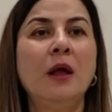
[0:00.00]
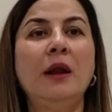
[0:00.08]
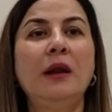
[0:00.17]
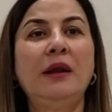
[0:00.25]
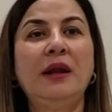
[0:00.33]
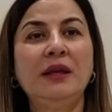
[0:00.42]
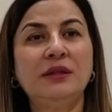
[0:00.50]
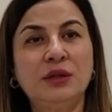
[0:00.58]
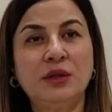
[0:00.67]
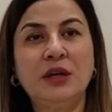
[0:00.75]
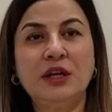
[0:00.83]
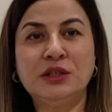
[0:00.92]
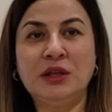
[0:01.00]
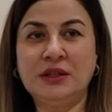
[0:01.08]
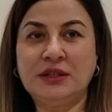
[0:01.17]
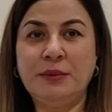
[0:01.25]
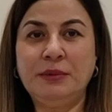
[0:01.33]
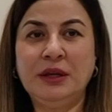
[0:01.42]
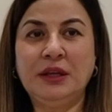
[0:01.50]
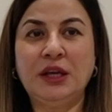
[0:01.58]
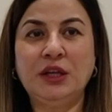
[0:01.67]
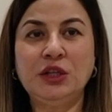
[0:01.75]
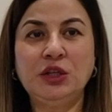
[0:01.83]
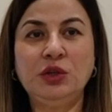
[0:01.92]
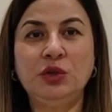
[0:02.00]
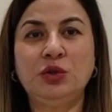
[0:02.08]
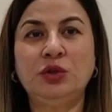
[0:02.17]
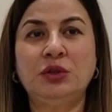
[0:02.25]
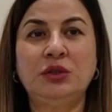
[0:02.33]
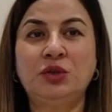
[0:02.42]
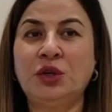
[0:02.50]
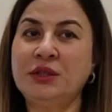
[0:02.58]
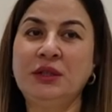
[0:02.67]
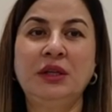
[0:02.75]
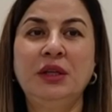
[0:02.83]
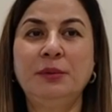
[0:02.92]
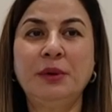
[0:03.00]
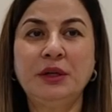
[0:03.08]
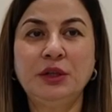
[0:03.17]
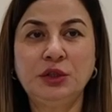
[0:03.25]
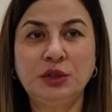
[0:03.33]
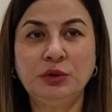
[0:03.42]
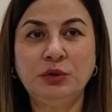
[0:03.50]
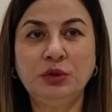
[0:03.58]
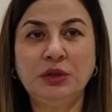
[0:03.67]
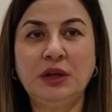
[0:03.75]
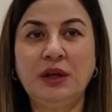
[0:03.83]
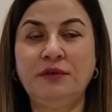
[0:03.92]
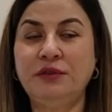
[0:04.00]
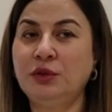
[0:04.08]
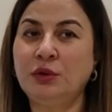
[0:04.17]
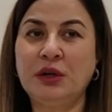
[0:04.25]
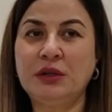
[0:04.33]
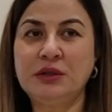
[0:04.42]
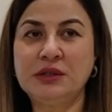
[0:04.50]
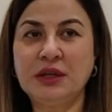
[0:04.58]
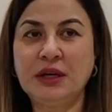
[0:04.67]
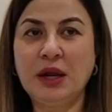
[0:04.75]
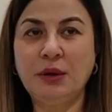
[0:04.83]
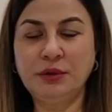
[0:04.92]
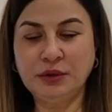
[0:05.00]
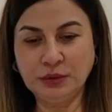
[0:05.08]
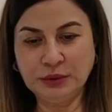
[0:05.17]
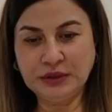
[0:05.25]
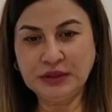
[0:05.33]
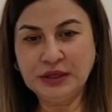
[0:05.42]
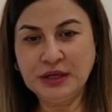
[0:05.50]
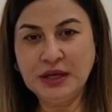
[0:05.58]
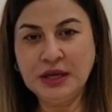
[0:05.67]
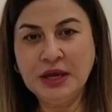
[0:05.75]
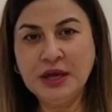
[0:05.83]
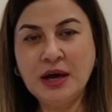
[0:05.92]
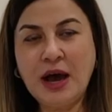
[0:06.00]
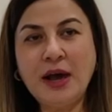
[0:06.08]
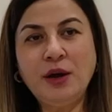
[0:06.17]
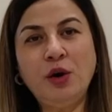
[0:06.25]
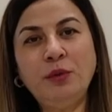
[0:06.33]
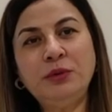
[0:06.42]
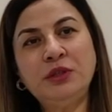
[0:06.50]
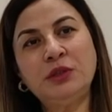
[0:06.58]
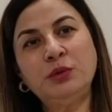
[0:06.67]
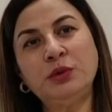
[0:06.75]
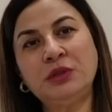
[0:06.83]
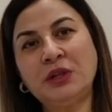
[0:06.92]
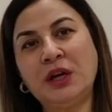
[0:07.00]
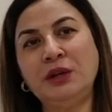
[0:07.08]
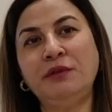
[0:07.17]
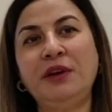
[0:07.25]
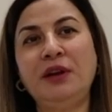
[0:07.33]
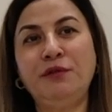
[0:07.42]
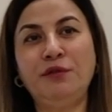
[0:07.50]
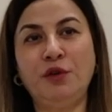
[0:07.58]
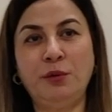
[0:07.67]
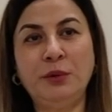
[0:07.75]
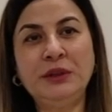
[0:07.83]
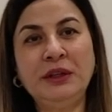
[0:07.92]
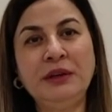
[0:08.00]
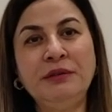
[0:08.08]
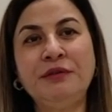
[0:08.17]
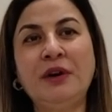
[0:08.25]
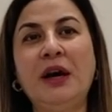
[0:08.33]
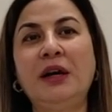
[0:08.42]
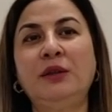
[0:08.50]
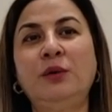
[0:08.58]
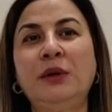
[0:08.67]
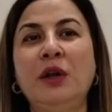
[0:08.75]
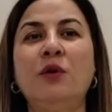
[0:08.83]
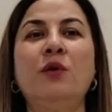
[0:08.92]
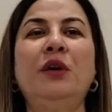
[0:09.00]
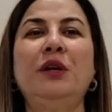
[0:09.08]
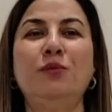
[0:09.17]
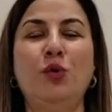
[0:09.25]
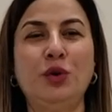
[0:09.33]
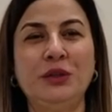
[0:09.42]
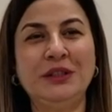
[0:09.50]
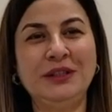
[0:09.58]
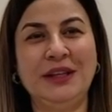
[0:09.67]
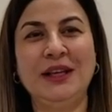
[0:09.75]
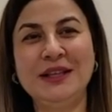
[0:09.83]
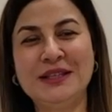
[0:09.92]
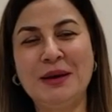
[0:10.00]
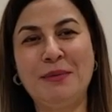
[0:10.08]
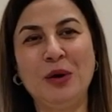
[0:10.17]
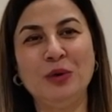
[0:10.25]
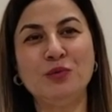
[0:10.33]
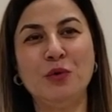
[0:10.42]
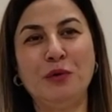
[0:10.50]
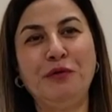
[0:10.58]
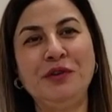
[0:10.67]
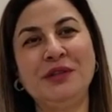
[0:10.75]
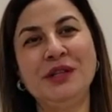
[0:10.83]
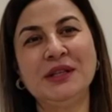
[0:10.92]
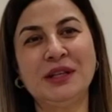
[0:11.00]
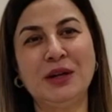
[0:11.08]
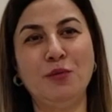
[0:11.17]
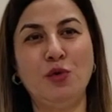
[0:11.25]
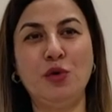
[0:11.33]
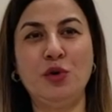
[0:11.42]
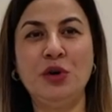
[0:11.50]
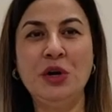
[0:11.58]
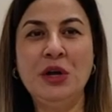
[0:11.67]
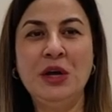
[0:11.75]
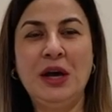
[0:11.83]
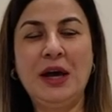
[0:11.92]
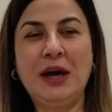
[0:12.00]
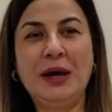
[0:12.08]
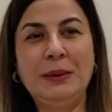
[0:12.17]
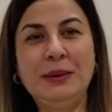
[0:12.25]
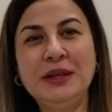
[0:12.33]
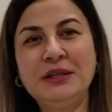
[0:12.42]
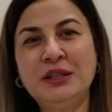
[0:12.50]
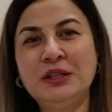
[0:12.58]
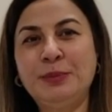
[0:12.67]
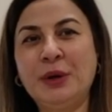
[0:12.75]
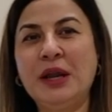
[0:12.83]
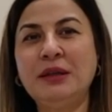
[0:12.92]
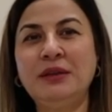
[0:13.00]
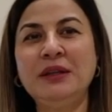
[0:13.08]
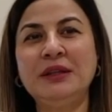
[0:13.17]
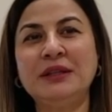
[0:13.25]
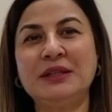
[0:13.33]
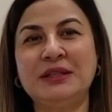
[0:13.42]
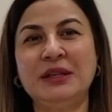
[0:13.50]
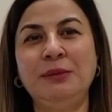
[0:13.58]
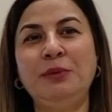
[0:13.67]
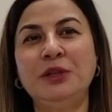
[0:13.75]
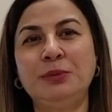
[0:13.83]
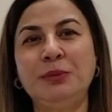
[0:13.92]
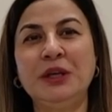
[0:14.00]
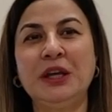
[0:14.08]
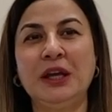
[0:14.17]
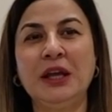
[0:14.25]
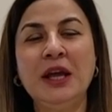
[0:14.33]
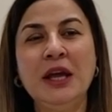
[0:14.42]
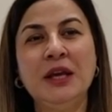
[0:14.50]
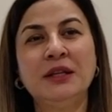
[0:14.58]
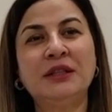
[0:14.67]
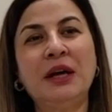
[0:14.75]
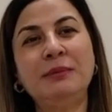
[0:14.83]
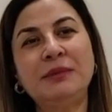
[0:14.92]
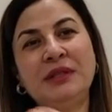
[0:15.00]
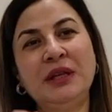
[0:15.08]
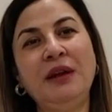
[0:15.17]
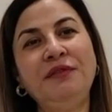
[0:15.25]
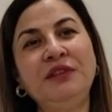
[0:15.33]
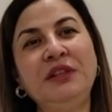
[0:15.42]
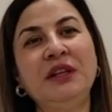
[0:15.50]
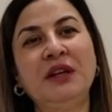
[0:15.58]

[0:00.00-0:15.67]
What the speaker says: Laser is not something that you should trust anybody to do it if they don't understand how they do it. I hope this was kind of informative. I don't want to go in more details about more physics and more lasers, but I think this is, simply speaking, some safety